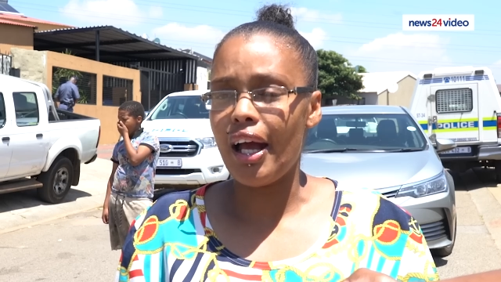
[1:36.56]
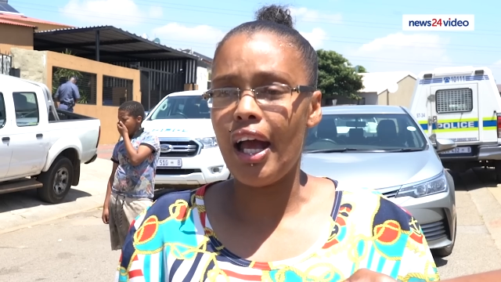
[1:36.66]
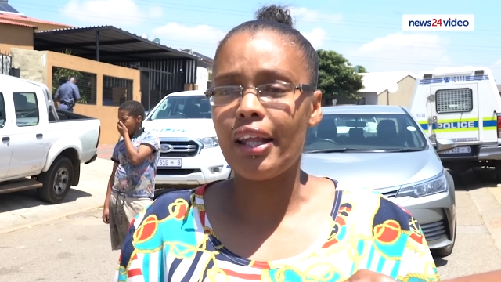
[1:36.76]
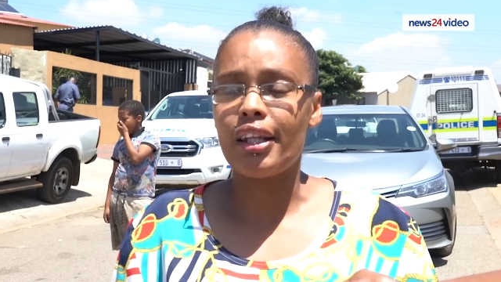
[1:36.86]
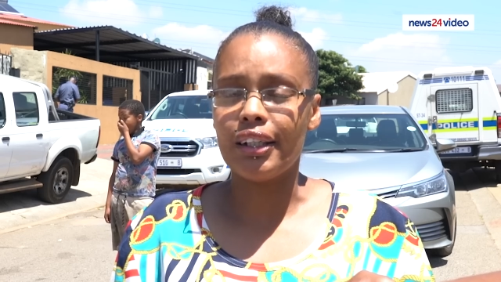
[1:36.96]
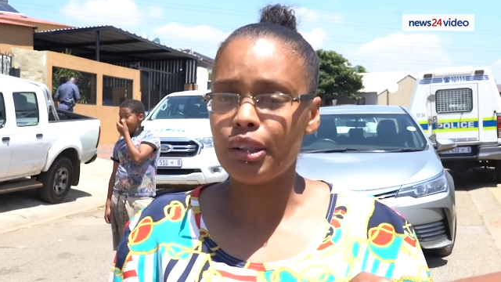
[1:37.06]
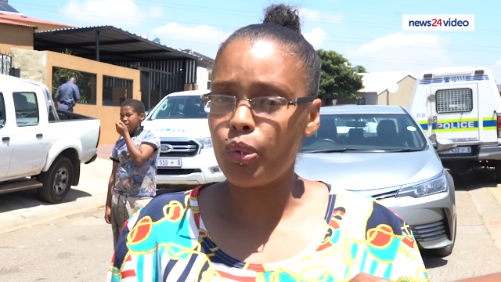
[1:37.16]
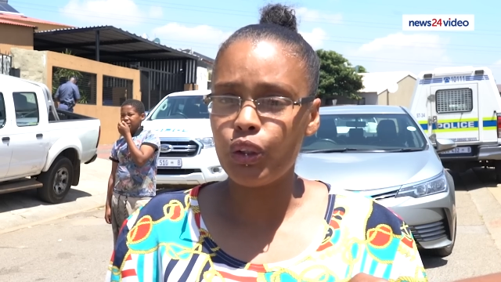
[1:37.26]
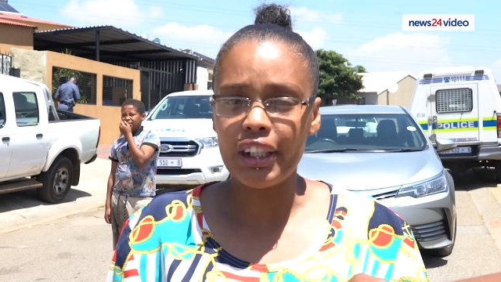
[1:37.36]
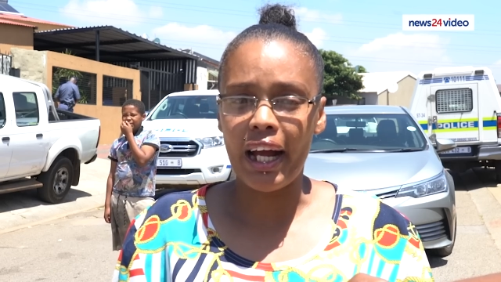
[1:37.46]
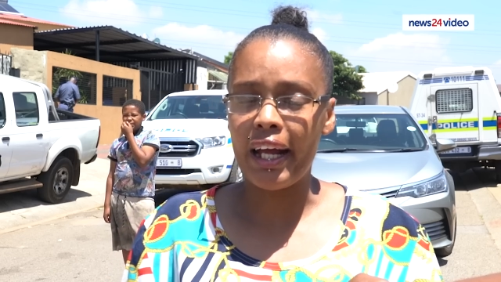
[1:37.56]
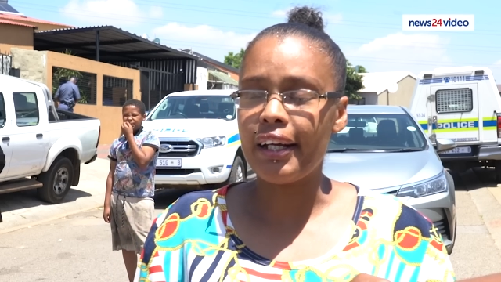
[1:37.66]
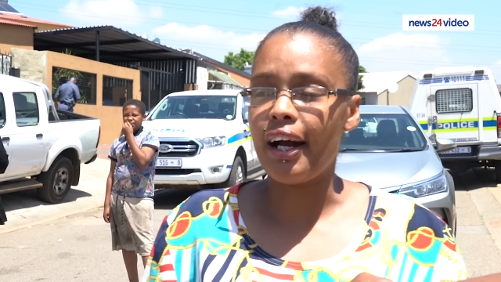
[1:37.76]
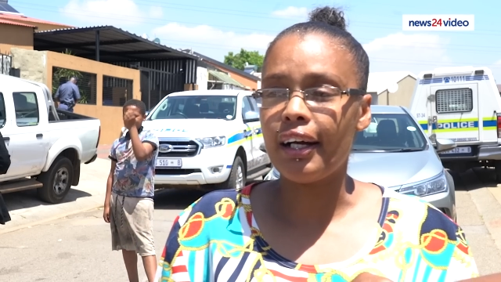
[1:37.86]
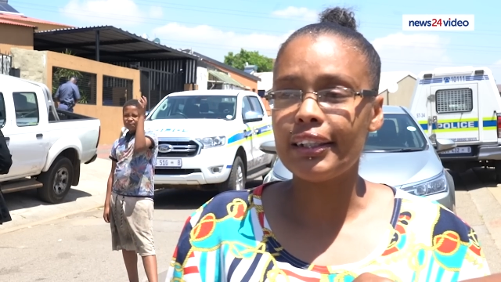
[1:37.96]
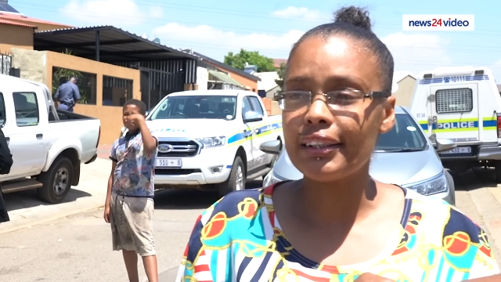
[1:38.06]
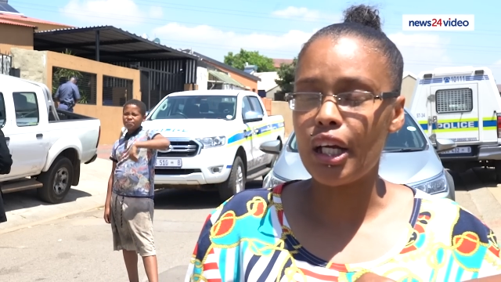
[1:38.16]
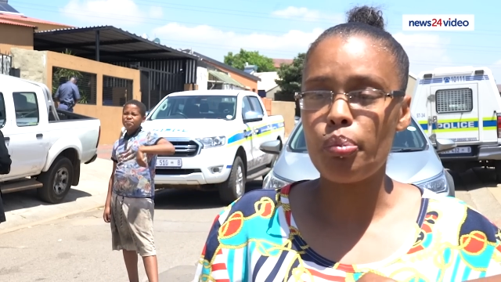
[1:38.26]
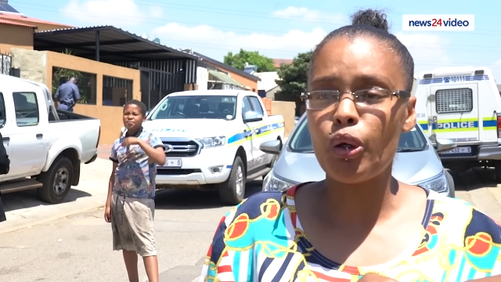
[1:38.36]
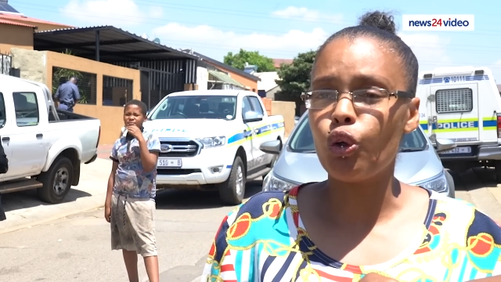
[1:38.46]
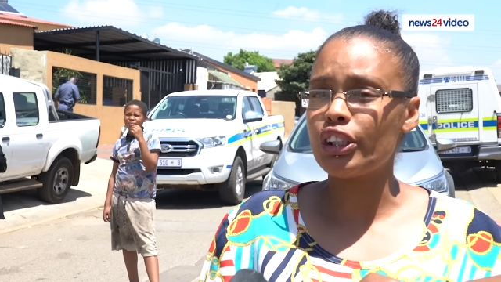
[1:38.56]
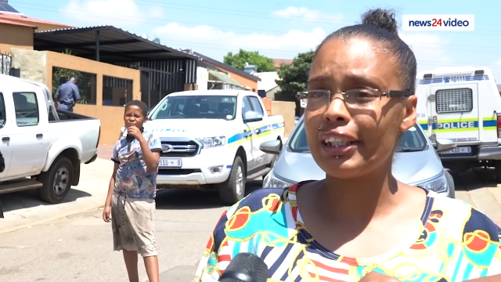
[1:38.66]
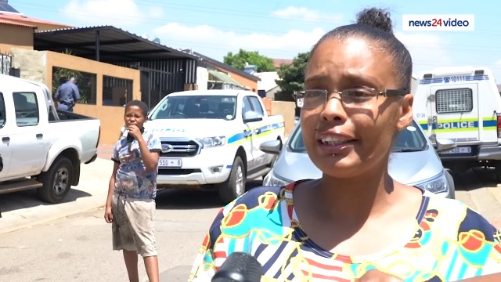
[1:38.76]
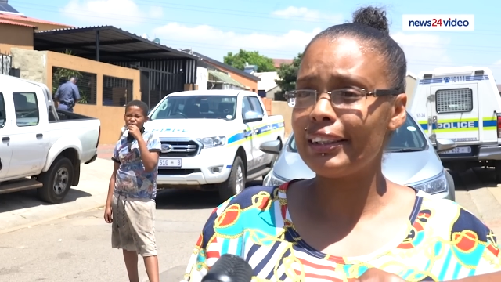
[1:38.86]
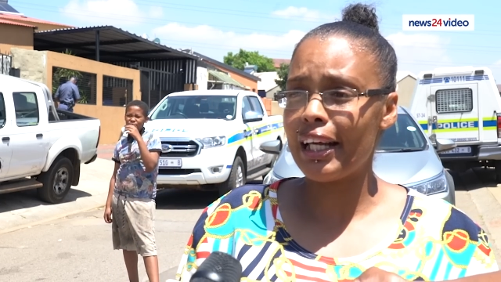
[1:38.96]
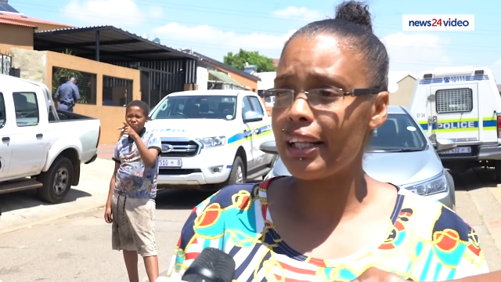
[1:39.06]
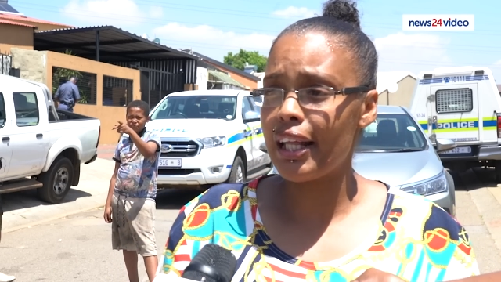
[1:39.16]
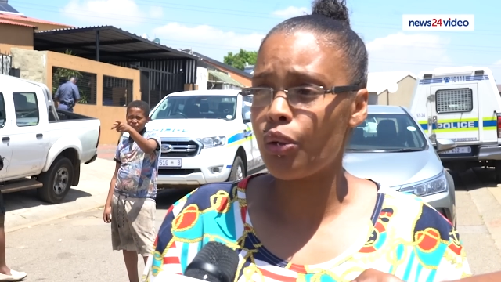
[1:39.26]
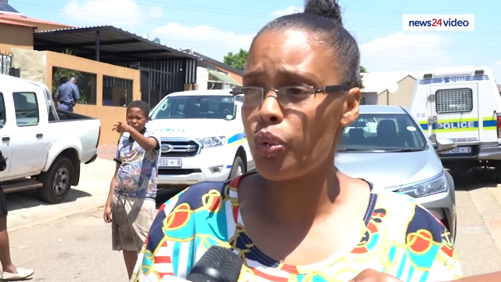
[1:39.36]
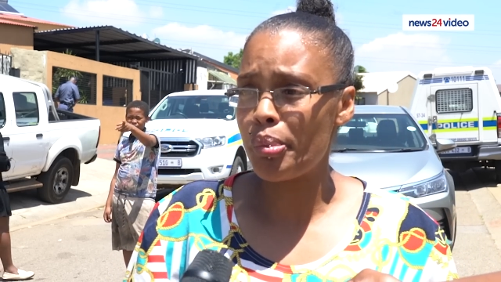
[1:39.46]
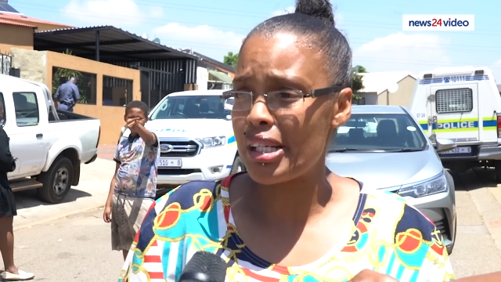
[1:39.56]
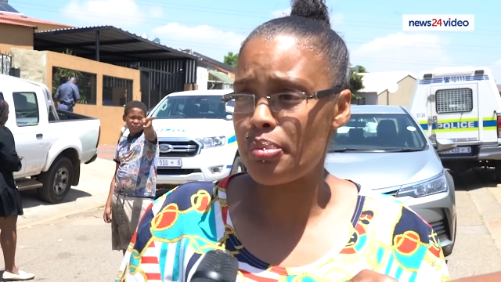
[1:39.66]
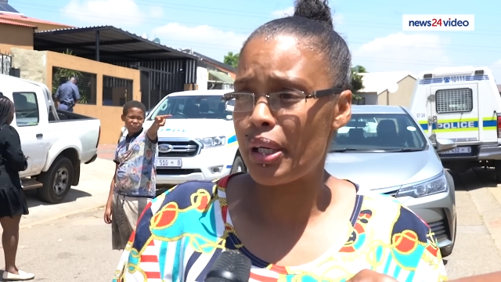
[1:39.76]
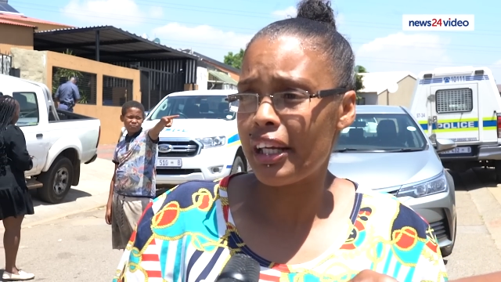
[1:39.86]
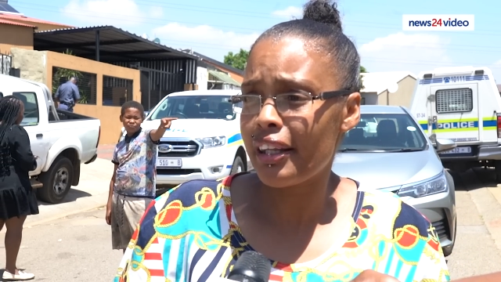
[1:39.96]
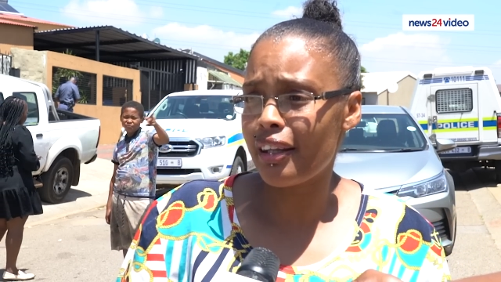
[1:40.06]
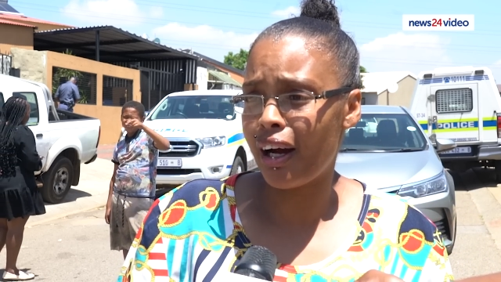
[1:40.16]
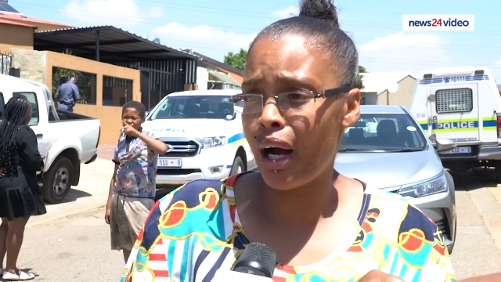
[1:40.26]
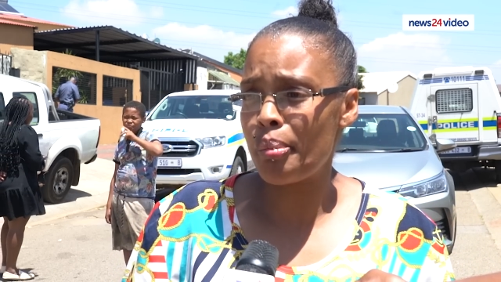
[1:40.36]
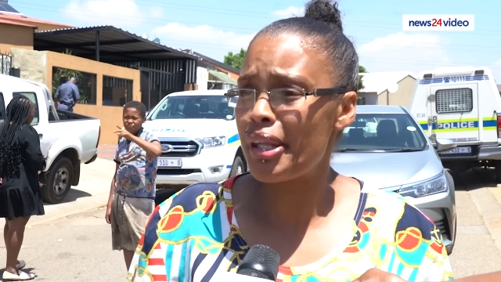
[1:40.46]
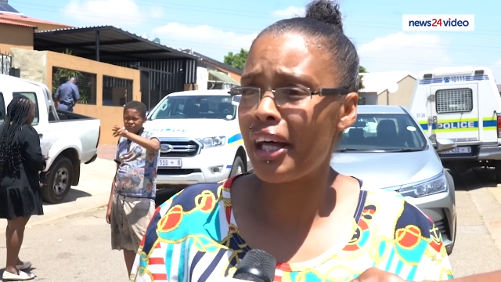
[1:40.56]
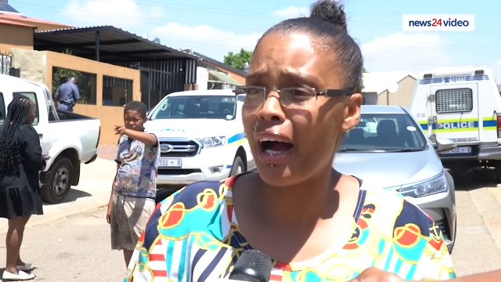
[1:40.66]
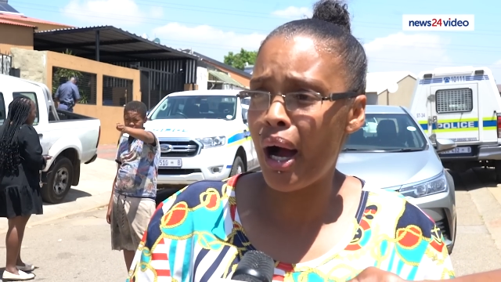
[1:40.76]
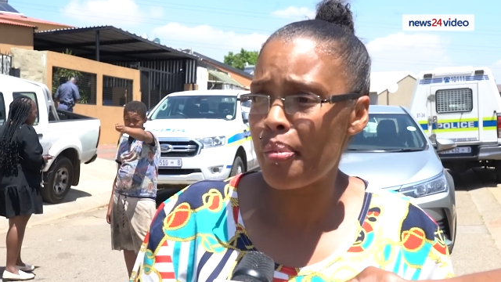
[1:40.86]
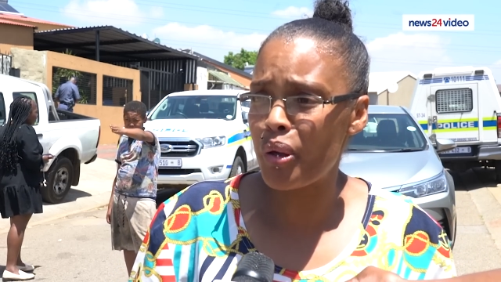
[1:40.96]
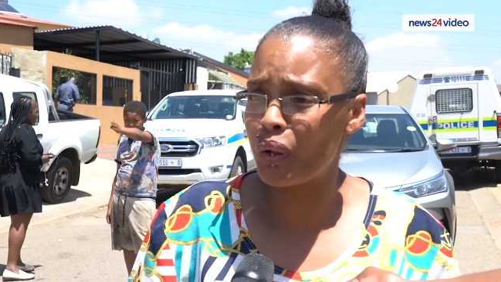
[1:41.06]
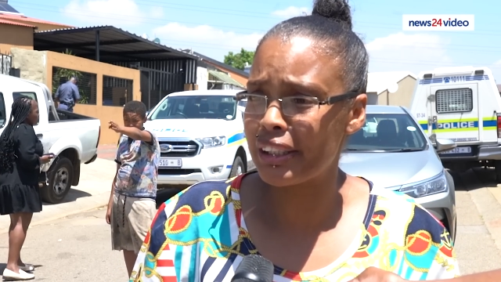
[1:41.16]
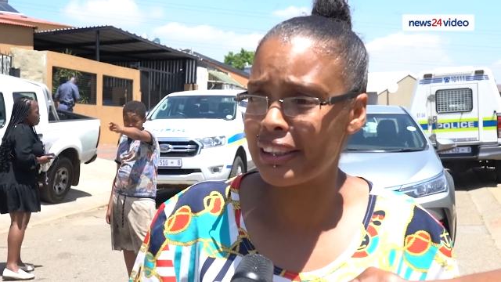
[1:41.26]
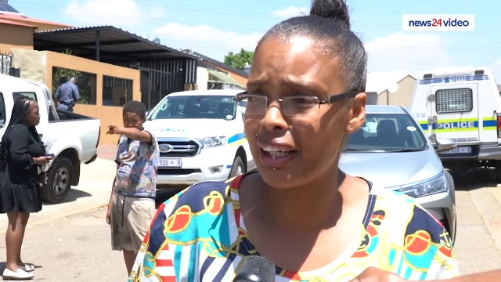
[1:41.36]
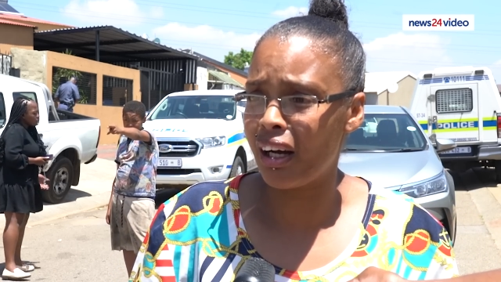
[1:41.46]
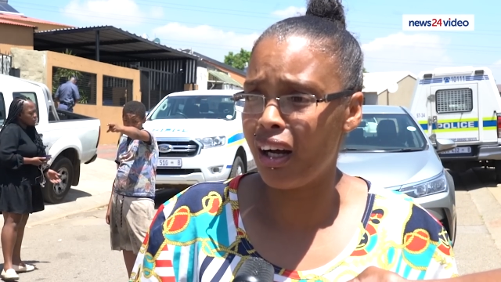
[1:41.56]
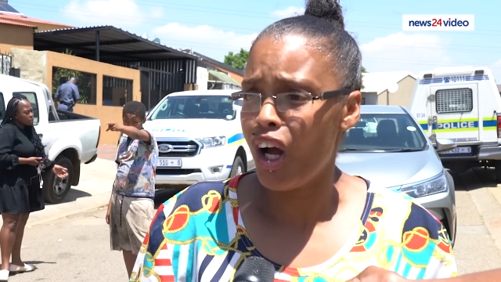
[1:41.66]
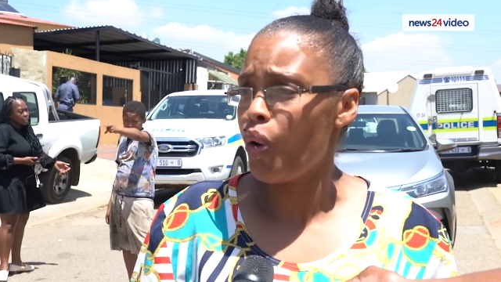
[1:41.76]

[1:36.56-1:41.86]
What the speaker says: At this point, I can't say, because they said that we must bring in the army. The army was there.